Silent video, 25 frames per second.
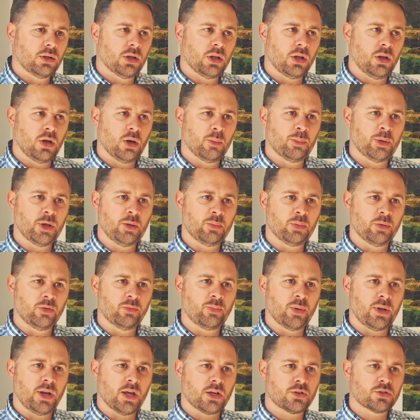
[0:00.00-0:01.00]
A lot of people
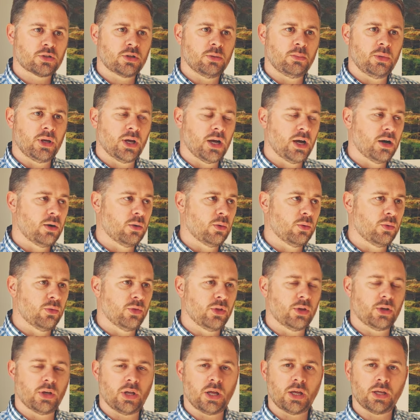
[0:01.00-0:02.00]
have been asking me how
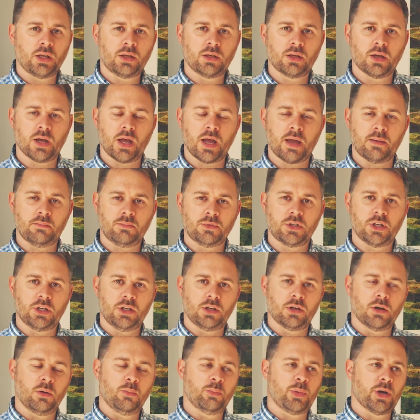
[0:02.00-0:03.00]
the Leica
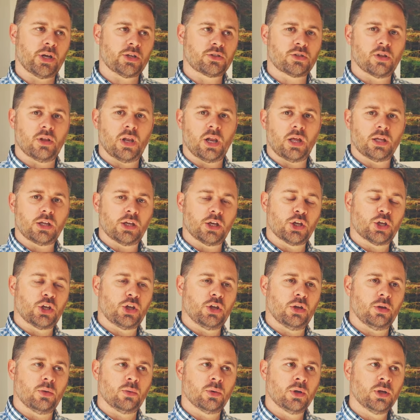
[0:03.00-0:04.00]
M-D compares to the Leica
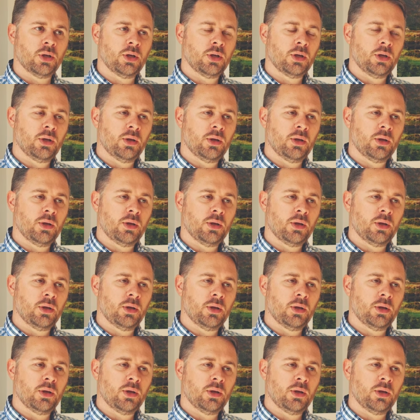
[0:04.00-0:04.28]
Q.